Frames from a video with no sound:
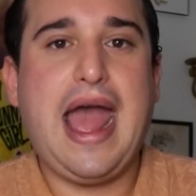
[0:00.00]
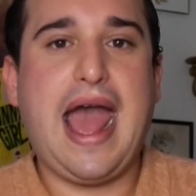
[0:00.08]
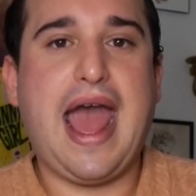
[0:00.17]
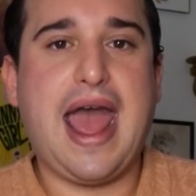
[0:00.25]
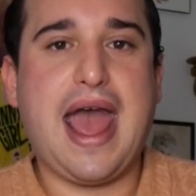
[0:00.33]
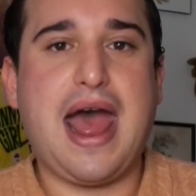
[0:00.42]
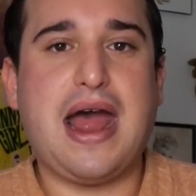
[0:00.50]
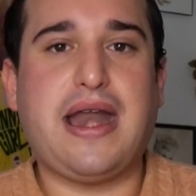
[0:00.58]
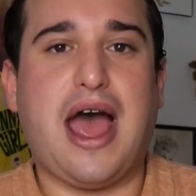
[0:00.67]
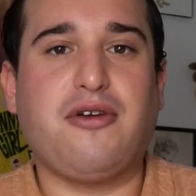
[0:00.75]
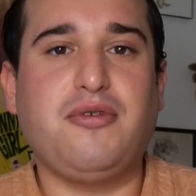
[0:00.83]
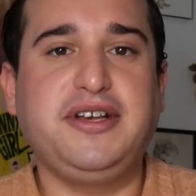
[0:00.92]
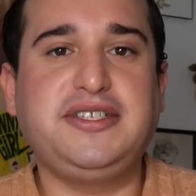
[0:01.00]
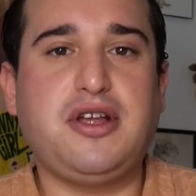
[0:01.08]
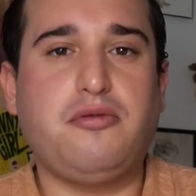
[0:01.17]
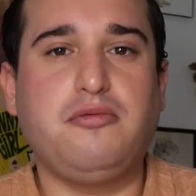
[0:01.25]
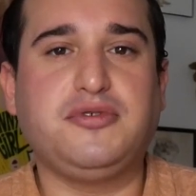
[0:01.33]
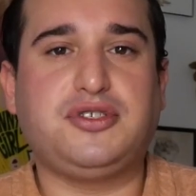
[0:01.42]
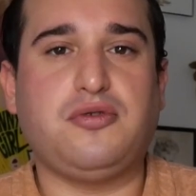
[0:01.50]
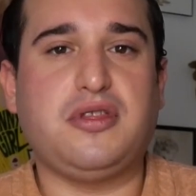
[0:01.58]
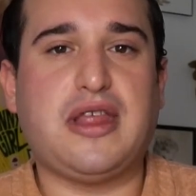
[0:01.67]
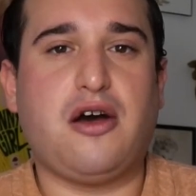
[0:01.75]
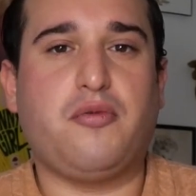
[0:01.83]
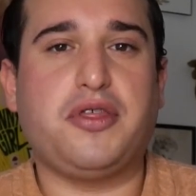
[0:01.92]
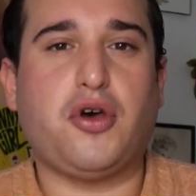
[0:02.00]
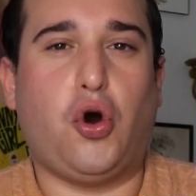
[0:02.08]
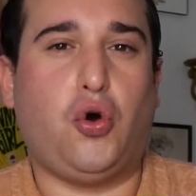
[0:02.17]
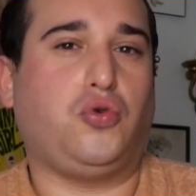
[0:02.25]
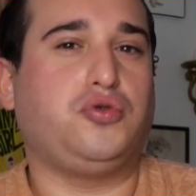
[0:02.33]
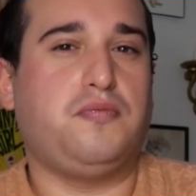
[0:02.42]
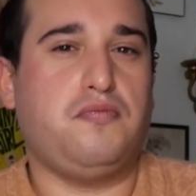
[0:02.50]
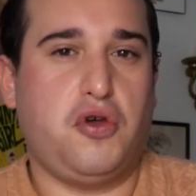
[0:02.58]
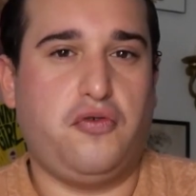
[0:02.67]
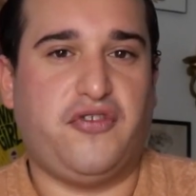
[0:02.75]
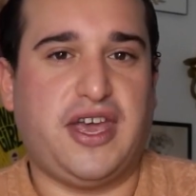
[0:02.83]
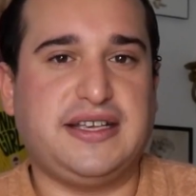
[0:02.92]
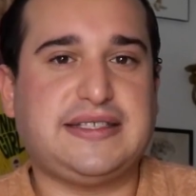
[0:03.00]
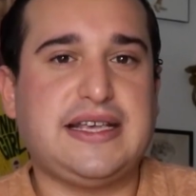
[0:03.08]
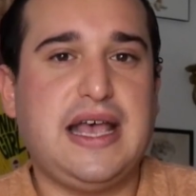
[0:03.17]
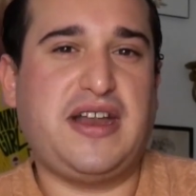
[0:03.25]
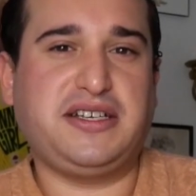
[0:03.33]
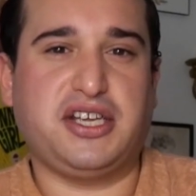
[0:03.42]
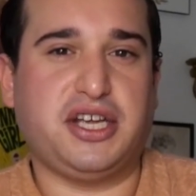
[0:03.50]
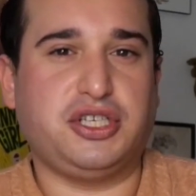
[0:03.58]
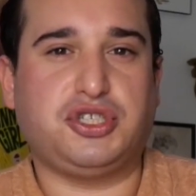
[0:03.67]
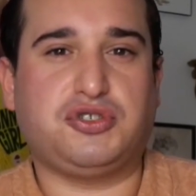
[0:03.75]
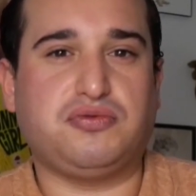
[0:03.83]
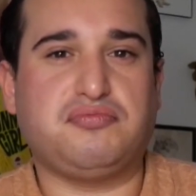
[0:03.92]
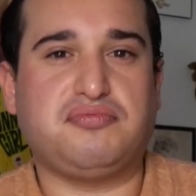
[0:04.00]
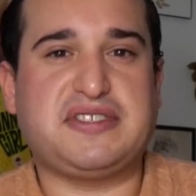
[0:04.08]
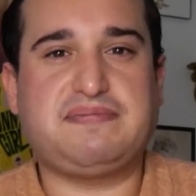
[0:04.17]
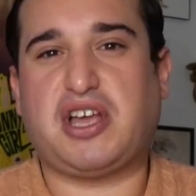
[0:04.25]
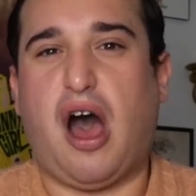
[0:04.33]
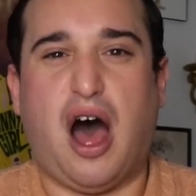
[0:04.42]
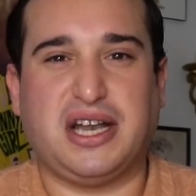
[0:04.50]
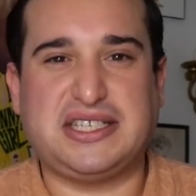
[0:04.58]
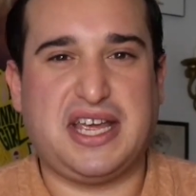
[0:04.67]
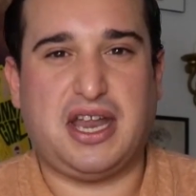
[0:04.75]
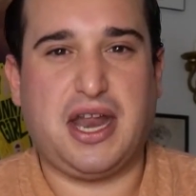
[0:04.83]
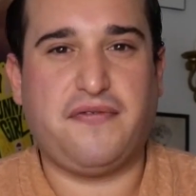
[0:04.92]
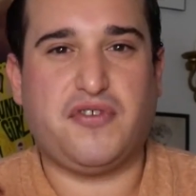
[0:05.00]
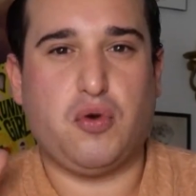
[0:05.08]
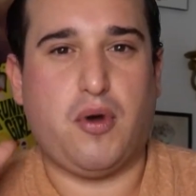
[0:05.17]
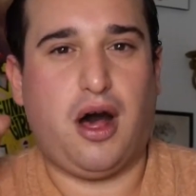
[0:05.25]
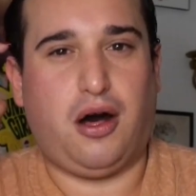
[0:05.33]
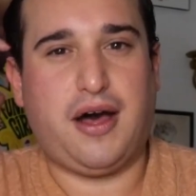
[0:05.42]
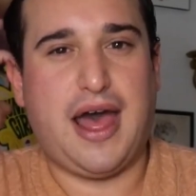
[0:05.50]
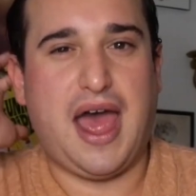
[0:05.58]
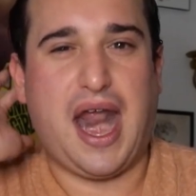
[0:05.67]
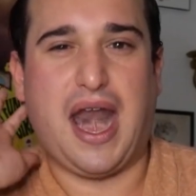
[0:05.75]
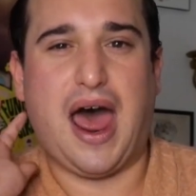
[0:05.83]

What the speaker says: And I realized no one was doing that with old movies. Vintage content, if you will. And